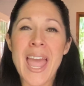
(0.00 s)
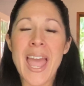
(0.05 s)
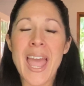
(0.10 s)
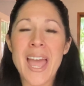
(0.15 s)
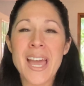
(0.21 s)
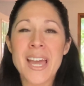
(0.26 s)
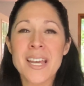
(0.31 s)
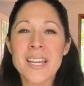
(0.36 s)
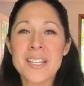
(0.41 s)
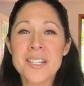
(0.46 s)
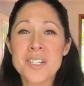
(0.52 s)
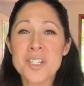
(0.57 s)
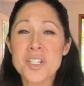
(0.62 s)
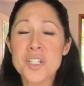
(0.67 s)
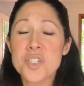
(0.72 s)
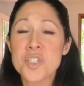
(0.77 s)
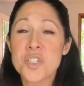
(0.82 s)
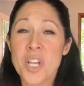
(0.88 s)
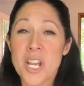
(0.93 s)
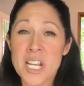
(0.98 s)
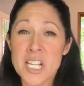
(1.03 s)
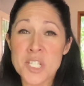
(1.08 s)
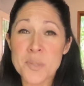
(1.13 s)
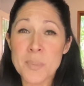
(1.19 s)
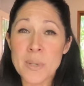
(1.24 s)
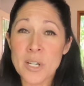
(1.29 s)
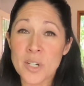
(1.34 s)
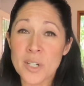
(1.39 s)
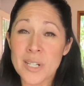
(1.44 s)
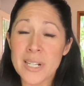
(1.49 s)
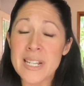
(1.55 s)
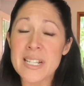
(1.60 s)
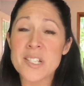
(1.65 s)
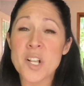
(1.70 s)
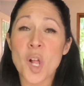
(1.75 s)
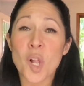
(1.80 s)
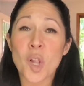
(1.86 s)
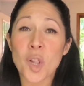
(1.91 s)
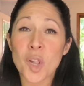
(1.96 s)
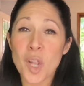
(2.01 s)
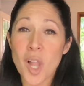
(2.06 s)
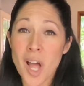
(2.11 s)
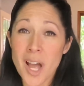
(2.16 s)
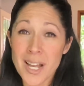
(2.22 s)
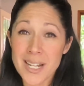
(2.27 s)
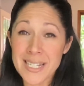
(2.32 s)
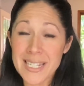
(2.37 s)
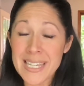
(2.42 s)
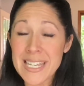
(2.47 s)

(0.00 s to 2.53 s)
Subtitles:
And Shakespeare is a lot